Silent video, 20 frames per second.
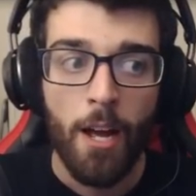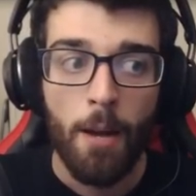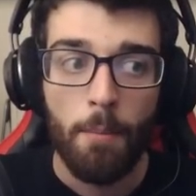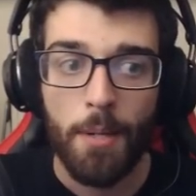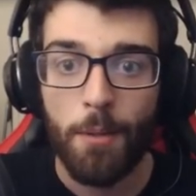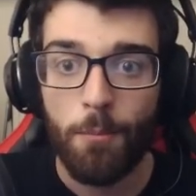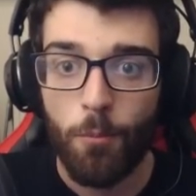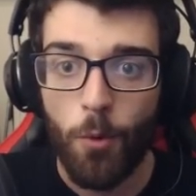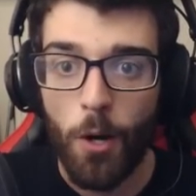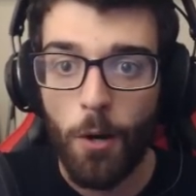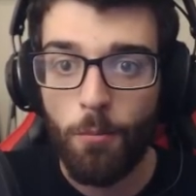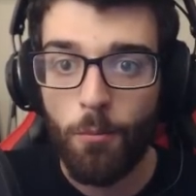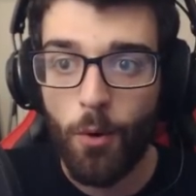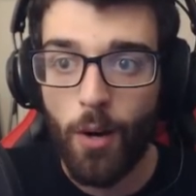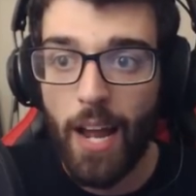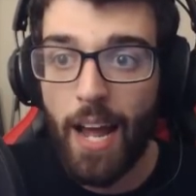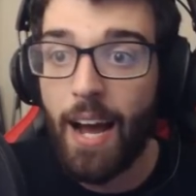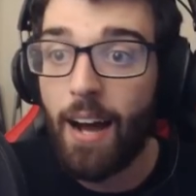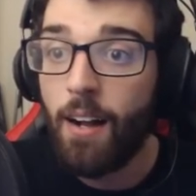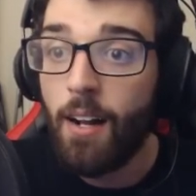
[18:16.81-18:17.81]
But in Realm
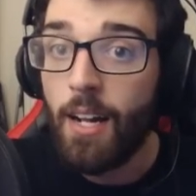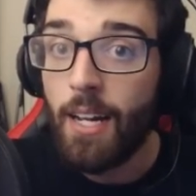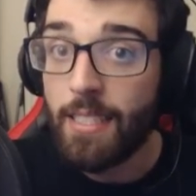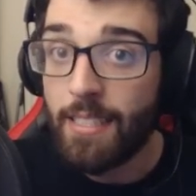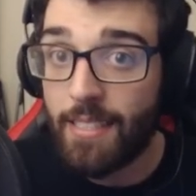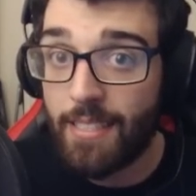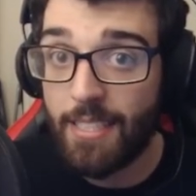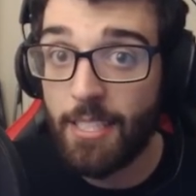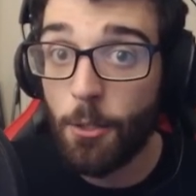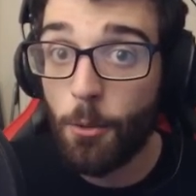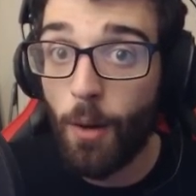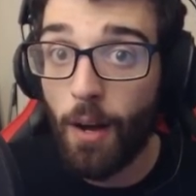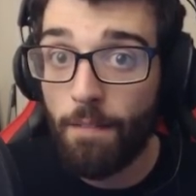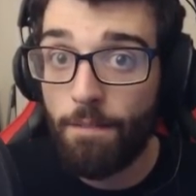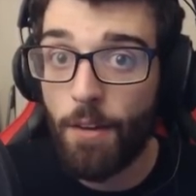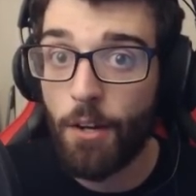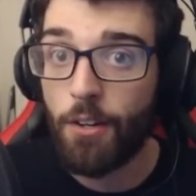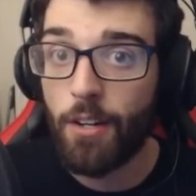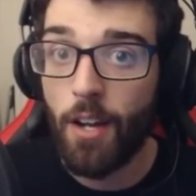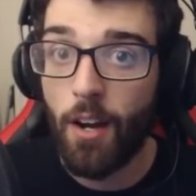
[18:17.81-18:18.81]
Royale, still a
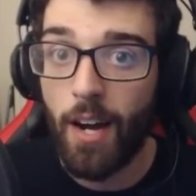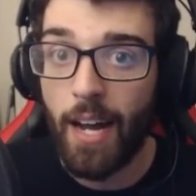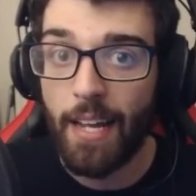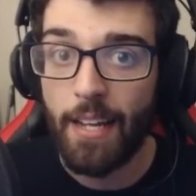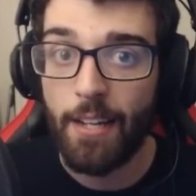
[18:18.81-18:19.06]
very high